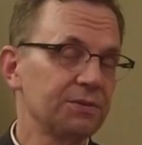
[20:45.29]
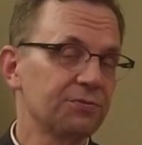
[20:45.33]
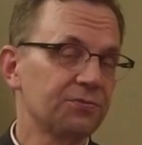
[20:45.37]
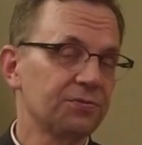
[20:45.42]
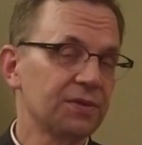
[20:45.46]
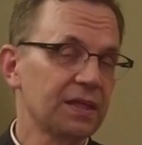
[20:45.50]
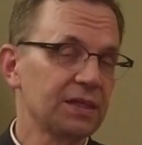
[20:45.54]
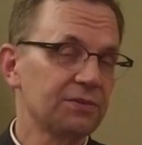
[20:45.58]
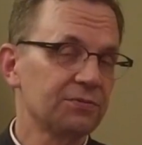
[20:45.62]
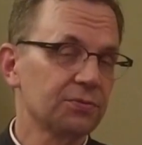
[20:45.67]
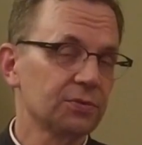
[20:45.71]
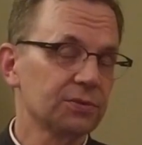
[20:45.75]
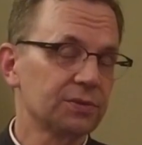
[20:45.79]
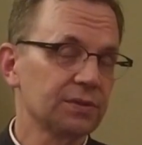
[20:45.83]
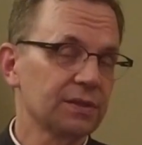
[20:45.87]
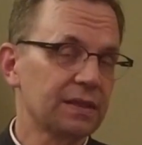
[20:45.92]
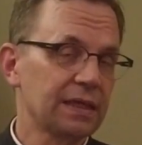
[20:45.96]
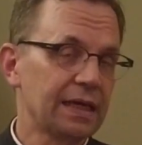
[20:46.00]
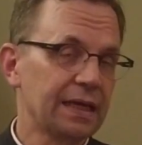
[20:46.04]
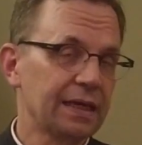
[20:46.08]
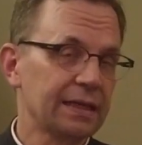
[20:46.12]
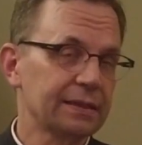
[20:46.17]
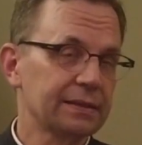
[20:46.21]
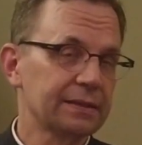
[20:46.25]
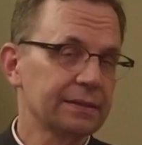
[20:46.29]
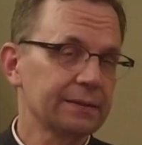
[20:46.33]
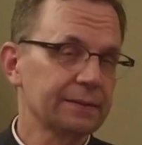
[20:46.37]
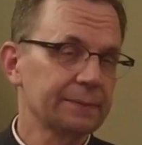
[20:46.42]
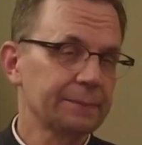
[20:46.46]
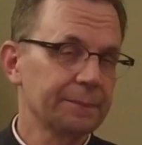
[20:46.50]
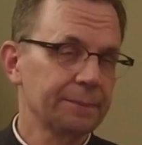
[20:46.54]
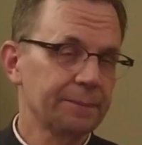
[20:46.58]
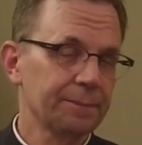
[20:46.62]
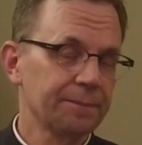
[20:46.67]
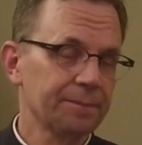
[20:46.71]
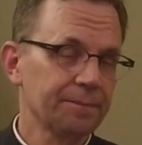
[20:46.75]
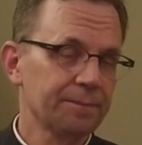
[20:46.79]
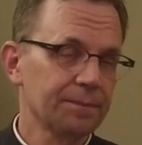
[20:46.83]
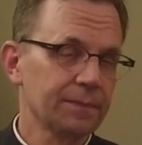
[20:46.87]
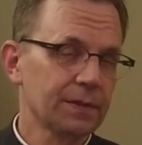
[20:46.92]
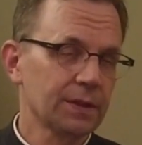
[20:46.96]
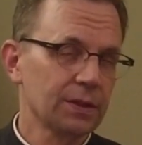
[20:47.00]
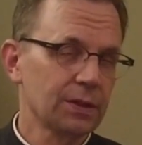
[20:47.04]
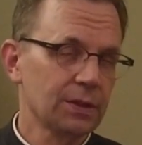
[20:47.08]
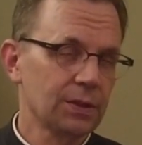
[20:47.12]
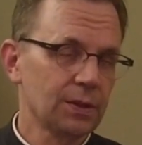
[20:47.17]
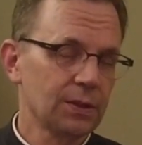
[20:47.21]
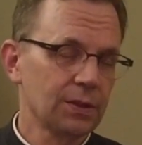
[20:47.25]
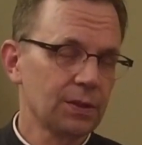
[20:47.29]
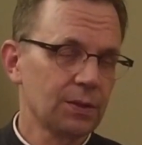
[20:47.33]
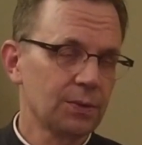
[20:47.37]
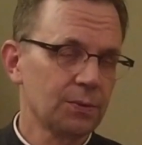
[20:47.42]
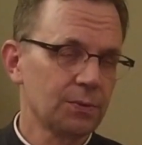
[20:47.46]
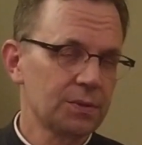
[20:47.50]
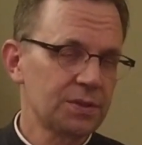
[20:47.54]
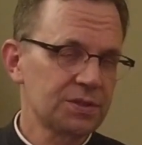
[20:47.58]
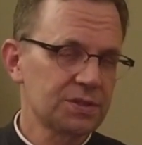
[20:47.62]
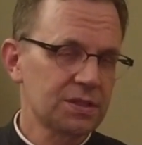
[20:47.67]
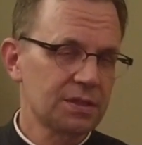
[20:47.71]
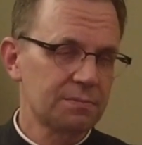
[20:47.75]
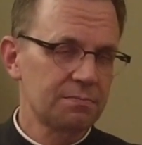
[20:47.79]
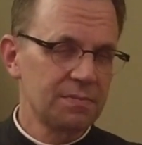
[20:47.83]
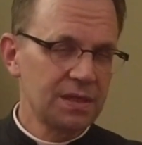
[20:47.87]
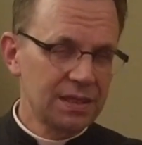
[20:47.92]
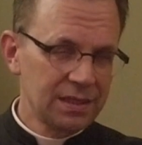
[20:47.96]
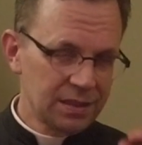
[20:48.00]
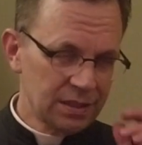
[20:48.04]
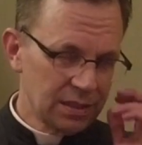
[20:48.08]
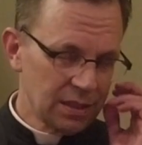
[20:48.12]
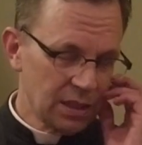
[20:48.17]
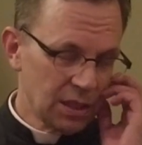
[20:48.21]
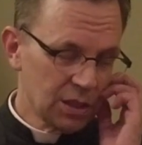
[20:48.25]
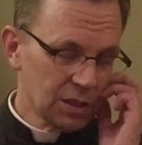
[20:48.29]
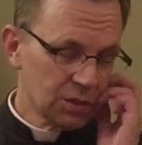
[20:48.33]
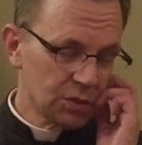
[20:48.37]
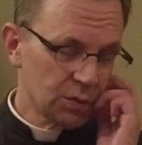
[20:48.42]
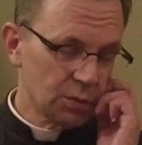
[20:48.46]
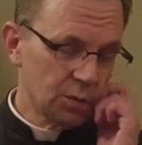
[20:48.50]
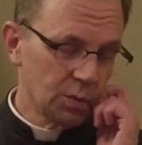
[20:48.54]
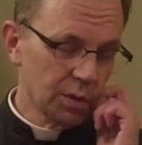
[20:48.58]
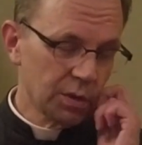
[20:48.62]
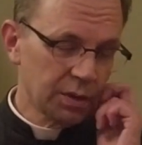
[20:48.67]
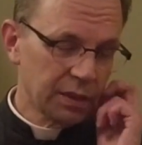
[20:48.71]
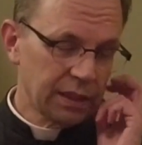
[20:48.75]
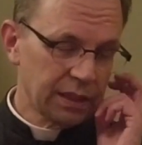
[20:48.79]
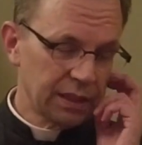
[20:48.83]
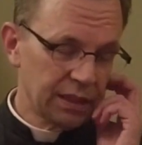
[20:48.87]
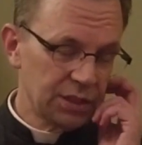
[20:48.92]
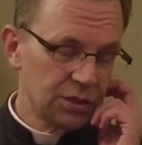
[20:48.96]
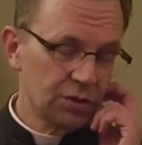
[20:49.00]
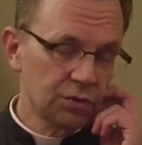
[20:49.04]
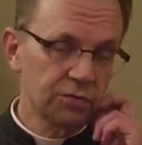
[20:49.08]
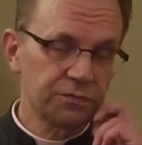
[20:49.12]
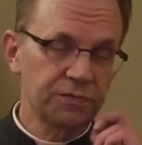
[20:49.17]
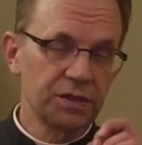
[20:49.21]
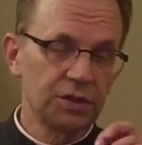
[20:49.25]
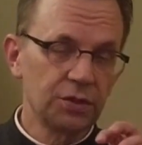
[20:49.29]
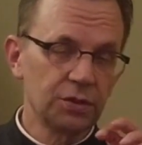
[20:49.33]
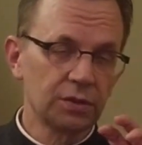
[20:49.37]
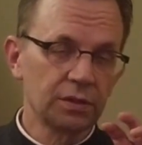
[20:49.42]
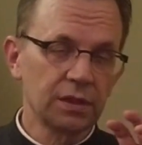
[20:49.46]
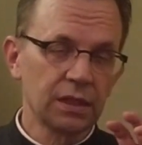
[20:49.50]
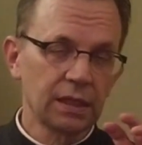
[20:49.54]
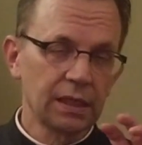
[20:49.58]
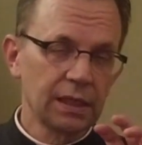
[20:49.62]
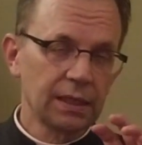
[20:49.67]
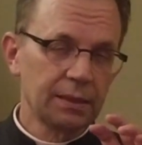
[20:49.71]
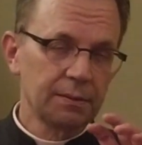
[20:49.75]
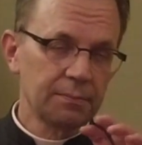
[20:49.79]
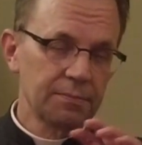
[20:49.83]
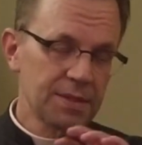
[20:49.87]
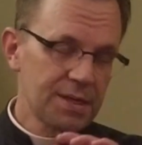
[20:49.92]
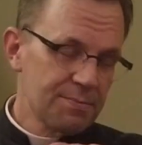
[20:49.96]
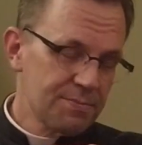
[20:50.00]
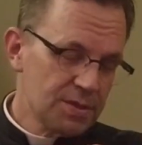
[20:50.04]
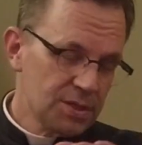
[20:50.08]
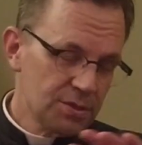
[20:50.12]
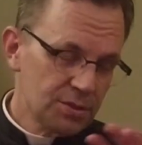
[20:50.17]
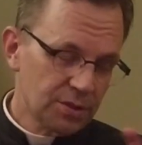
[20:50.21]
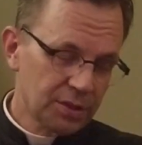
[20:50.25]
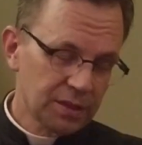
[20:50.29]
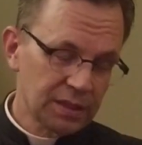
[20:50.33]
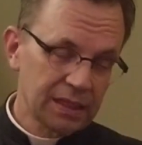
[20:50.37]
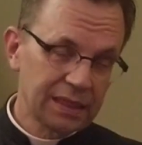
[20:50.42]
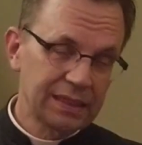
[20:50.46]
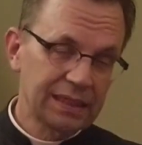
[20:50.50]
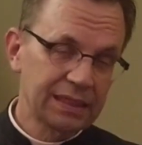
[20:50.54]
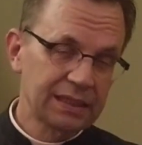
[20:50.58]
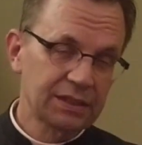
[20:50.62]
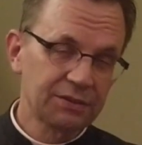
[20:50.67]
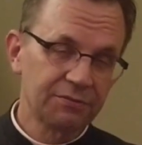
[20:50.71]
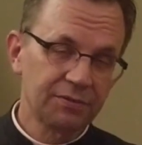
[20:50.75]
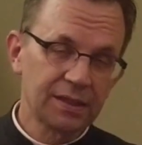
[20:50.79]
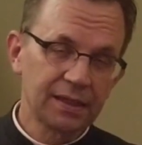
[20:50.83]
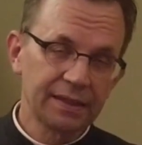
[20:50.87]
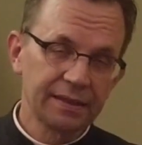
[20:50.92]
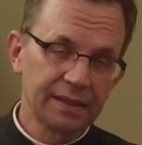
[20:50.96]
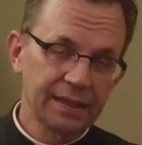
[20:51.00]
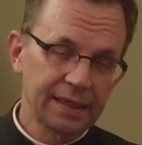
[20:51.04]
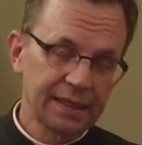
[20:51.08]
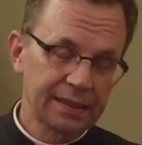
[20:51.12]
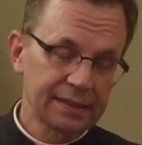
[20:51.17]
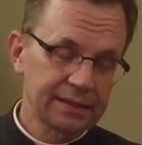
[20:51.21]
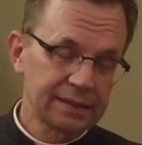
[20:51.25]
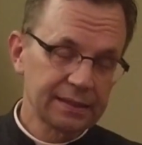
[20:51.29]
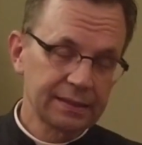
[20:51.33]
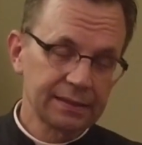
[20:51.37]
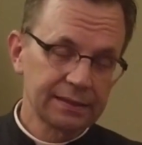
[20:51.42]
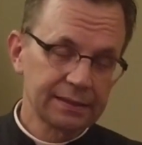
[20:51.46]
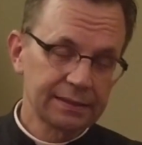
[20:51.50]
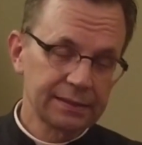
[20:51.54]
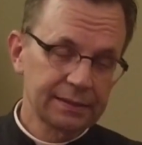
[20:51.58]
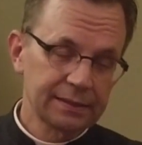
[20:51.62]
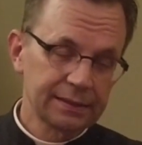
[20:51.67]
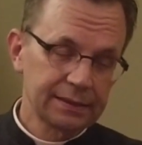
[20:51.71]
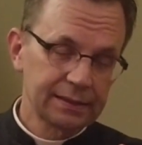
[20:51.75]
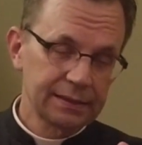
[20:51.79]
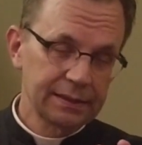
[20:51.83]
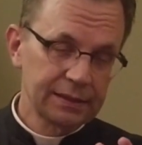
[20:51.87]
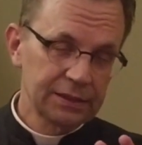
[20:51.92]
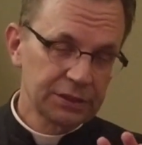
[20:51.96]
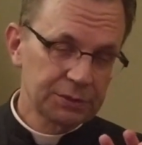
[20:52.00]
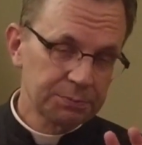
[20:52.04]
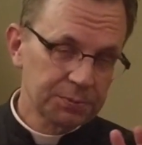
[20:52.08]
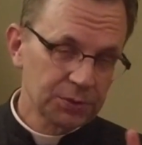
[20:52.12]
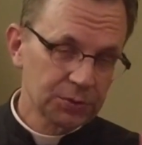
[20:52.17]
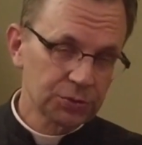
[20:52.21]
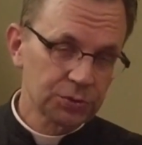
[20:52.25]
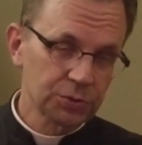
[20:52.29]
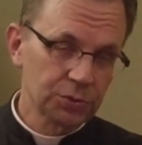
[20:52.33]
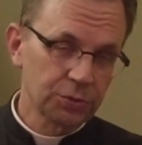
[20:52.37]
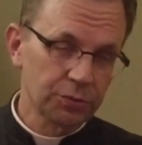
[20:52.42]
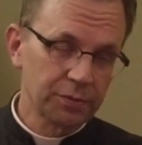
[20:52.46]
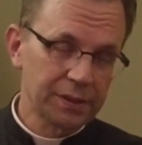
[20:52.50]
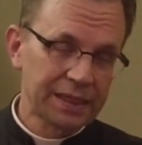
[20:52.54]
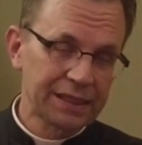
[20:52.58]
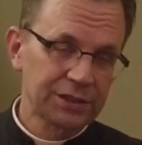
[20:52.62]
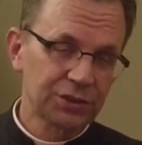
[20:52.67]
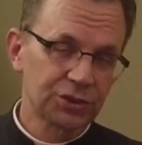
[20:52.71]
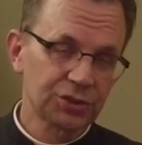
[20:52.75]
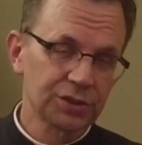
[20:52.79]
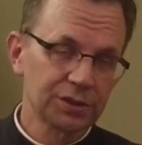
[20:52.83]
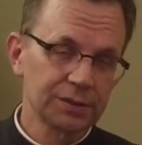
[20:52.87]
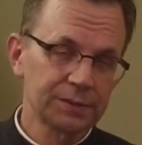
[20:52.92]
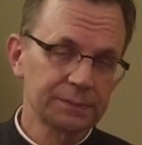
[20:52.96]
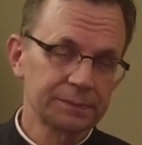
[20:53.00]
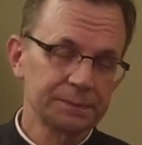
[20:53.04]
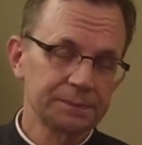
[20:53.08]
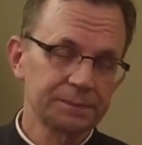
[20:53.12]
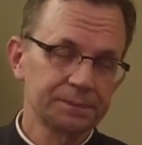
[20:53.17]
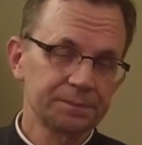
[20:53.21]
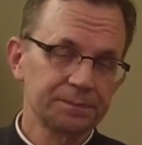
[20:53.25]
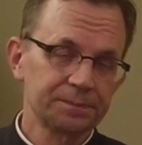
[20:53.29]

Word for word: to be faithful to that. What does it mean to work in your vineyard? Maybe you can identify that in spiritual direction.